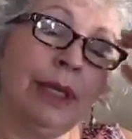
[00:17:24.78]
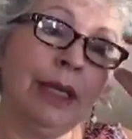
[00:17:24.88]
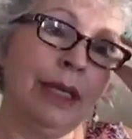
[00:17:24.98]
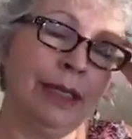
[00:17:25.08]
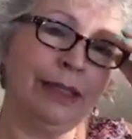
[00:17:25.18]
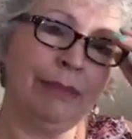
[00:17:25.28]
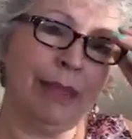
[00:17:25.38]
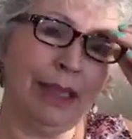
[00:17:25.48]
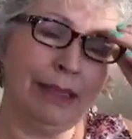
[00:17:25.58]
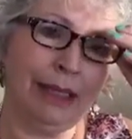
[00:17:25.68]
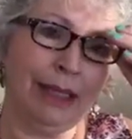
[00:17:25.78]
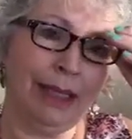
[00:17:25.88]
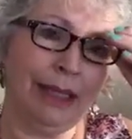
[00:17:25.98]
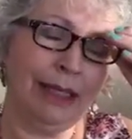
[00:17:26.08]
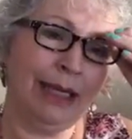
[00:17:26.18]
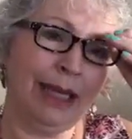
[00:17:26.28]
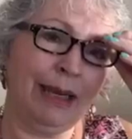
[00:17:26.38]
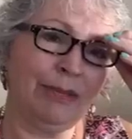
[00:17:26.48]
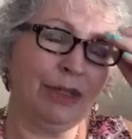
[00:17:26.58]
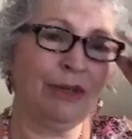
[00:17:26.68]
he's amazing, and he
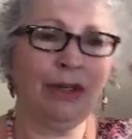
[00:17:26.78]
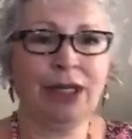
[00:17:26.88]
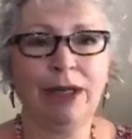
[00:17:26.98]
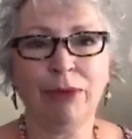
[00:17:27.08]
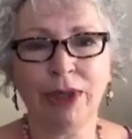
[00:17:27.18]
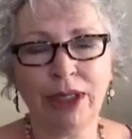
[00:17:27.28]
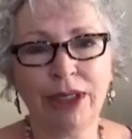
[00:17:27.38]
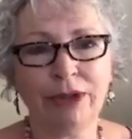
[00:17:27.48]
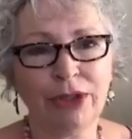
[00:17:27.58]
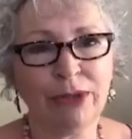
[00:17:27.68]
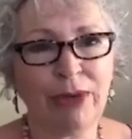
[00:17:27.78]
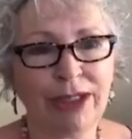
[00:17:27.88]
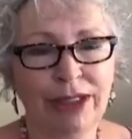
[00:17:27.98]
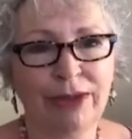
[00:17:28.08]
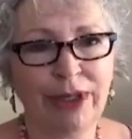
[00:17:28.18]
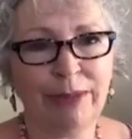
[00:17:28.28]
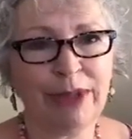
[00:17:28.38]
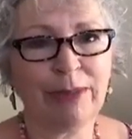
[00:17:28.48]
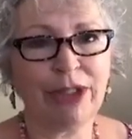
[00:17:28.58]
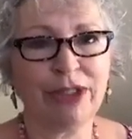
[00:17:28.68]
came to her, and she rescued him
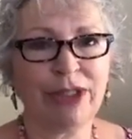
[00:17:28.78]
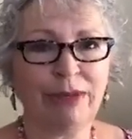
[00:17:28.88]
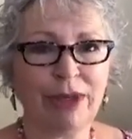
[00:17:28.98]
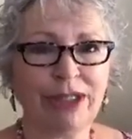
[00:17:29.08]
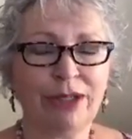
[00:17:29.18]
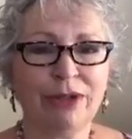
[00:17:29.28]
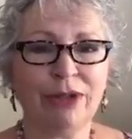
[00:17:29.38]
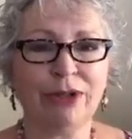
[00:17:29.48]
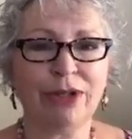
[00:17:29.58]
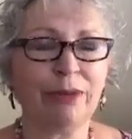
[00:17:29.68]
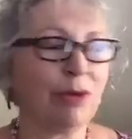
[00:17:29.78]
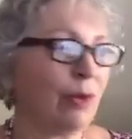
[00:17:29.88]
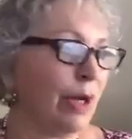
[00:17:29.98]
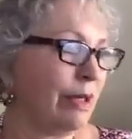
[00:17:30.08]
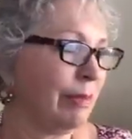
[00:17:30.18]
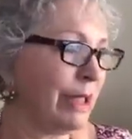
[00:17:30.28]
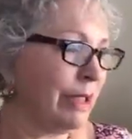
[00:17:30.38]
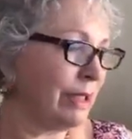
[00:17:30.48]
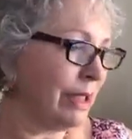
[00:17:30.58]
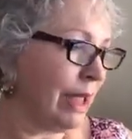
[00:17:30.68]
as much as he rescued her. They were quite
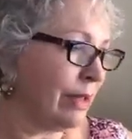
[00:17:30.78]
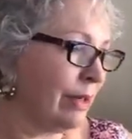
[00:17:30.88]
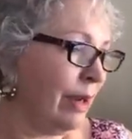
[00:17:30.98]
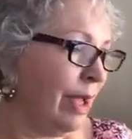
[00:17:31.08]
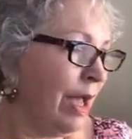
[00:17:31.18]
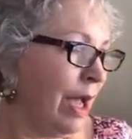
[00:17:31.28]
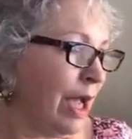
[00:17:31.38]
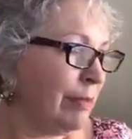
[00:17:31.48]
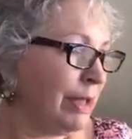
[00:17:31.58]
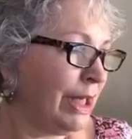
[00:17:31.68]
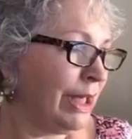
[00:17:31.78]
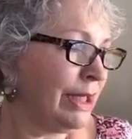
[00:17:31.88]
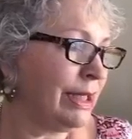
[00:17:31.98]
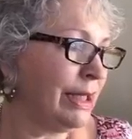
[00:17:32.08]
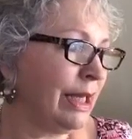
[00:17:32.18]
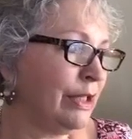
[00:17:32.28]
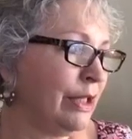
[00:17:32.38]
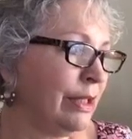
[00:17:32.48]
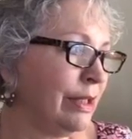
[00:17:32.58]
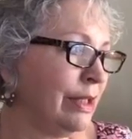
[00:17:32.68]
amazing together. Nikki is saying
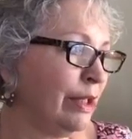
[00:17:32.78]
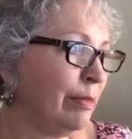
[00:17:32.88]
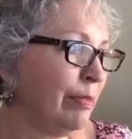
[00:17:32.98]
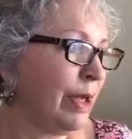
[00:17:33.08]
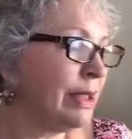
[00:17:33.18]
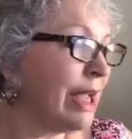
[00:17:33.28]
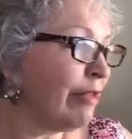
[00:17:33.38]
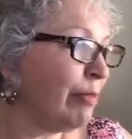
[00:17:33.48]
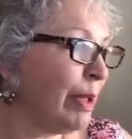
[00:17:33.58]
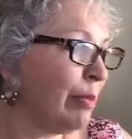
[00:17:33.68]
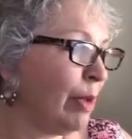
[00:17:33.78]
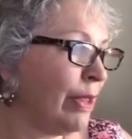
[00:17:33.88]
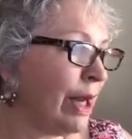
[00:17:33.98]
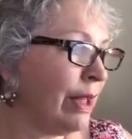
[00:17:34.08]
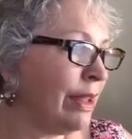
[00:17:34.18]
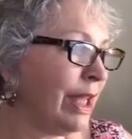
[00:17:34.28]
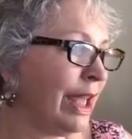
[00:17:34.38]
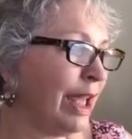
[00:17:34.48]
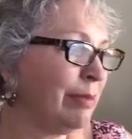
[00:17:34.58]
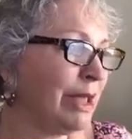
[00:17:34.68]
she has a deaf pit bull that I think
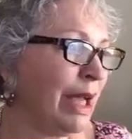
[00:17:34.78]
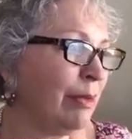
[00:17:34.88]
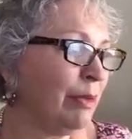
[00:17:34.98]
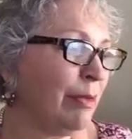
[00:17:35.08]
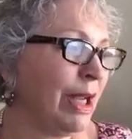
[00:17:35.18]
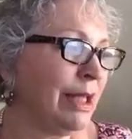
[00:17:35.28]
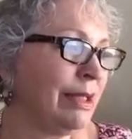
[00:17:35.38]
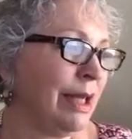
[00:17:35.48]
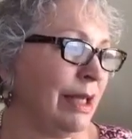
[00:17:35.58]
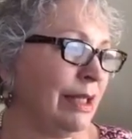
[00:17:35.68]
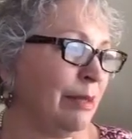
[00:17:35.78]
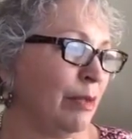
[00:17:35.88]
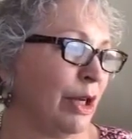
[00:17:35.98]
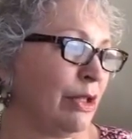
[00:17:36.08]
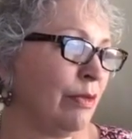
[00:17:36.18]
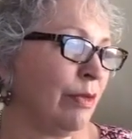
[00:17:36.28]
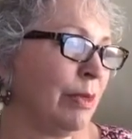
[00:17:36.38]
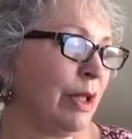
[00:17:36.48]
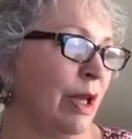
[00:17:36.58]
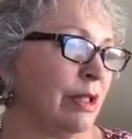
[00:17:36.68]
came to help with my anxiety and depression
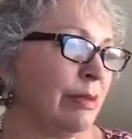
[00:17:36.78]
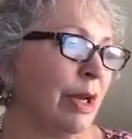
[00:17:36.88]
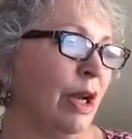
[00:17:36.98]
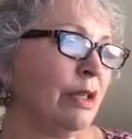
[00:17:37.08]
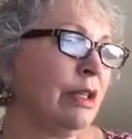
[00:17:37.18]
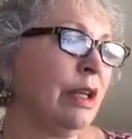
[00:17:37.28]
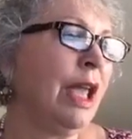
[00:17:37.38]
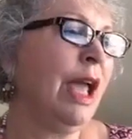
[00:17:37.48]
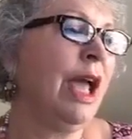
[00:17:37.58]
from the loss of my heart dog.